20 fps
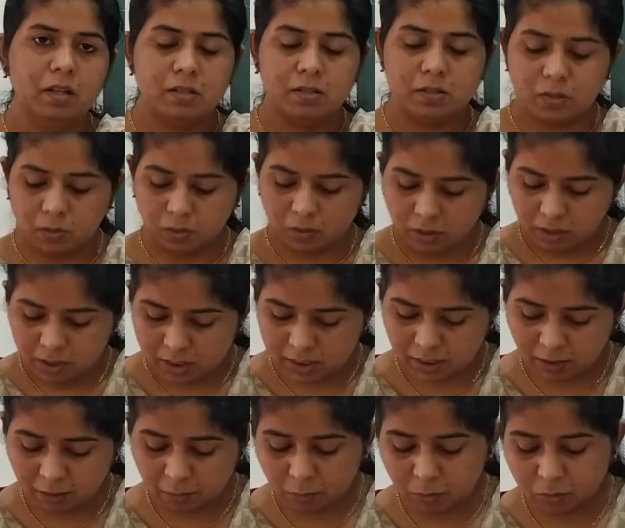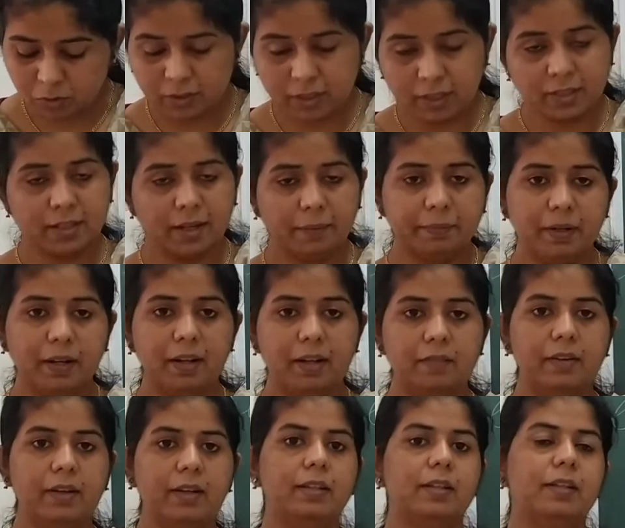So shall we move to the chapter
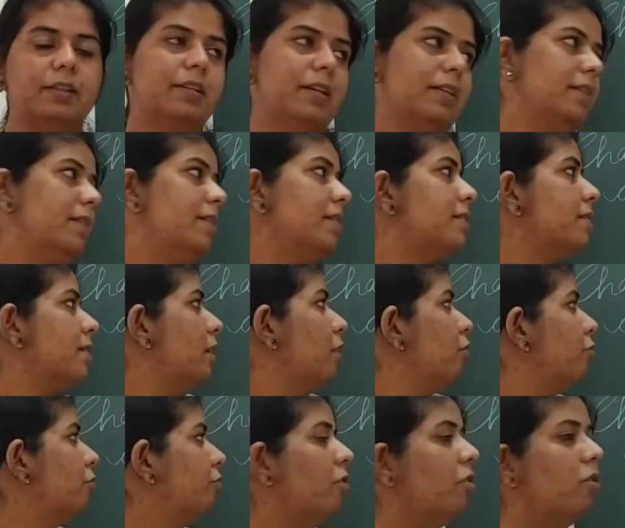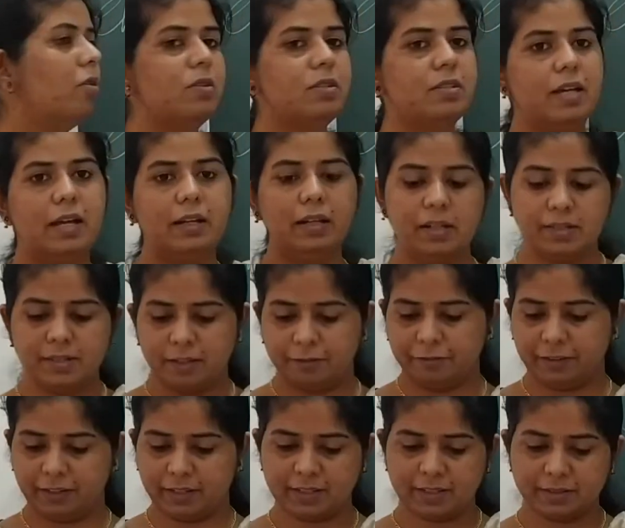11, that is force and its
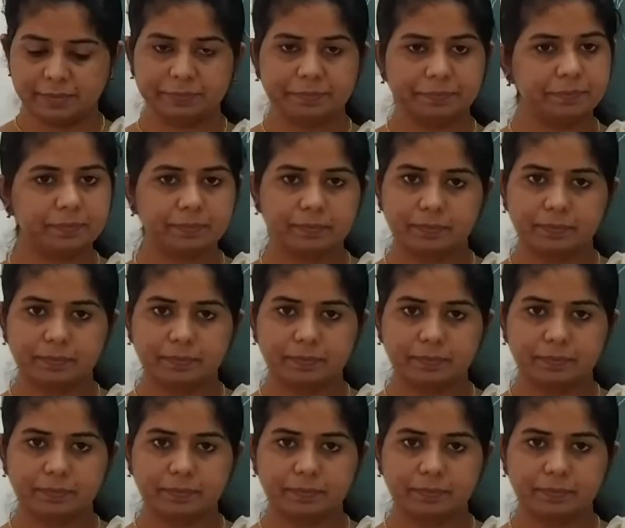effects.